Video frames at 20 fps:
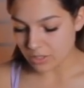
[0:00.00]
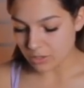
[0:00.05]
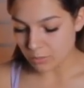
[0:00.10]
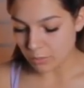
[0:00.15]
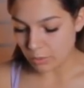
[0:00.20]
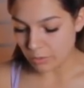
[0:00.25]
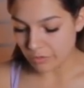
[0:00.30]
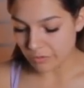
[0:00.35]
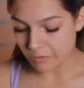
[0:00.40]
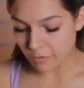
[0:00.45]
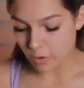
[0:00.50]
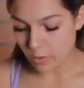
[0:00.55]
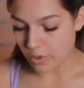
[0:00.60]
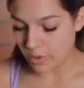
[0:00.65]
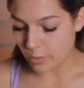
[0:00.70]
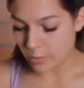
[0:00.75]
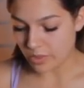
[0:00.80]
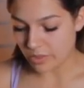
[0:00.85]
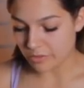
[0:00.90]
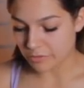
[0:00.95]
to move
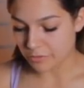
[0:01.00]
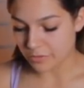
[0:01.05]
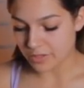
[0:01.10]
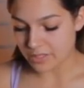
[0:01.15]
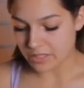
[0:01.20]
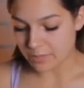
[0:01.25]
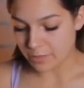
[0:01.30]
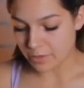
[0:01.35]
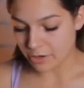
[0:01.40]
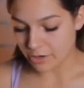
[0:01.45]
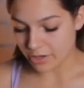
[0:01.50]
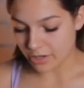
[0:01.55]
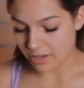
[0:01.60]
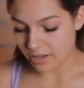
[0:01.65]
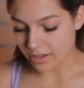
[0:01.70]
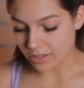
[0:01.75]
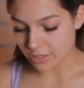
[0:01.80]
forward with a free spirit and